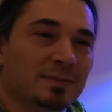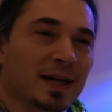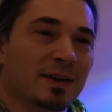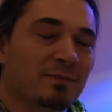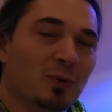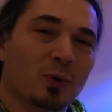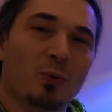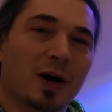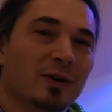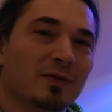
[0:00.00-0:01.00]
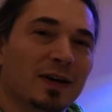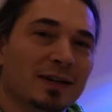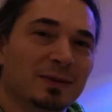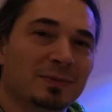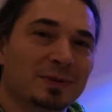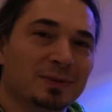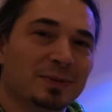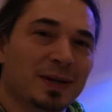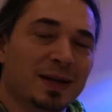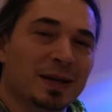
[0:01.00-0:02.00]
I have more water volume to
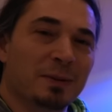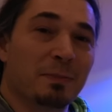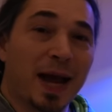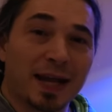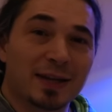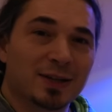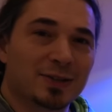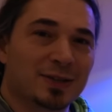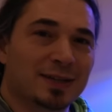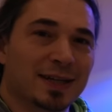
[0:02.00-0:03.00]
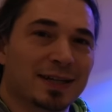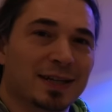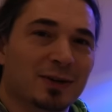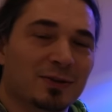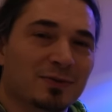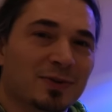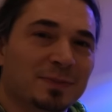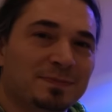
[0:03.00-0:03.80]
manage, to take care of